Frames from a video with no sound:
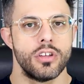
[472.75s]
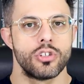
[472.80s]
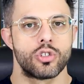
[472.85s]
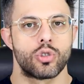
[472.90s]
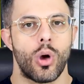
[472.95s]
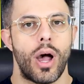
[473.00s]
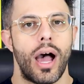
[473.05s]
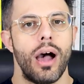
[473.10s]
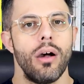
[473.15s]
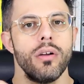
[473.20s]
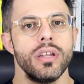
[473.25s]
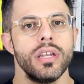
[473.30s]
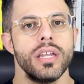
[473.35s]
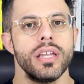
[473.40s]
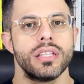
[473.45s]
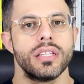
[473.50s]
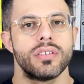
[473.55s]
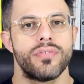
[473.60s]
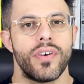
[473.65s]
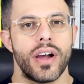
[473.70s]
So how did
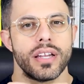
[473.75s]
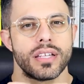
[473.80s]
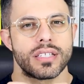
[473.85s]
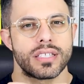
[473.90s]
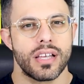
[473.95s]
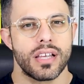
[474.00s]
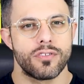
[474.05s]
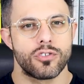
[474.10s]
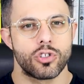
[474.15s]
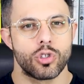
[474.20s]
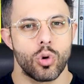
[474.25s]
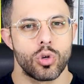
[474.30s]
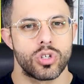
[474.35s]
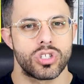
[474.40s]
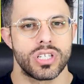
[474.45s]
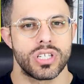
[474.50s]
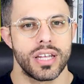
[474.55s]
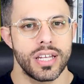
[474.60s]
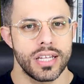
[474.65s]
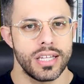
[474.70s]
it divide itself so
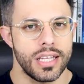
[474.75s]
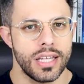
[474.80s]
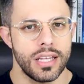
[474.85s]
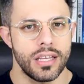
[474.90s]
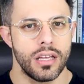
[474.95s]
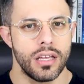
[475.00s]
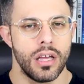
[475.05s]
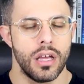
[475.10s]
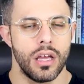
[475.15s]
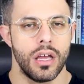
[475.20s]
suddenly?